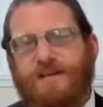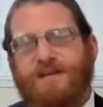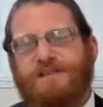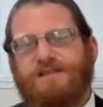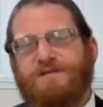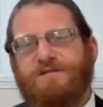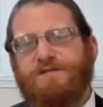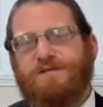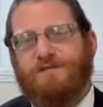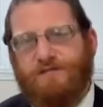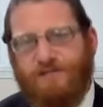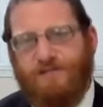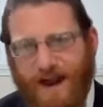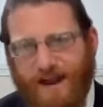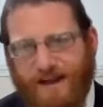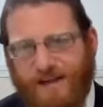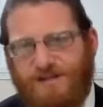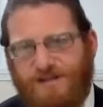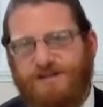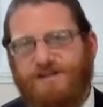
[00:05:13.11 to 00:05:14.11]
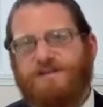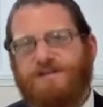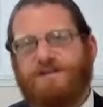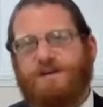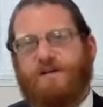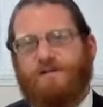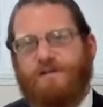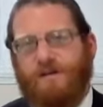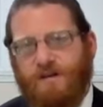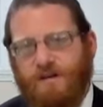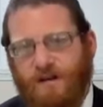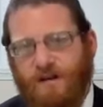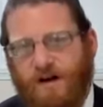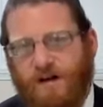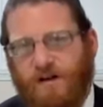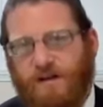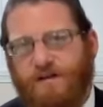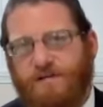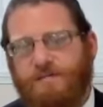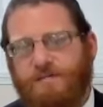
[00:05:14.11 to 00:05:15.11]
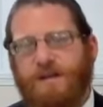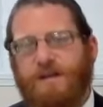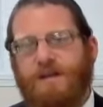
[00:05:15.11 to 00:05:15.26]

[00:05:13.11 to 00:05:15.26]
It's infractions of halacha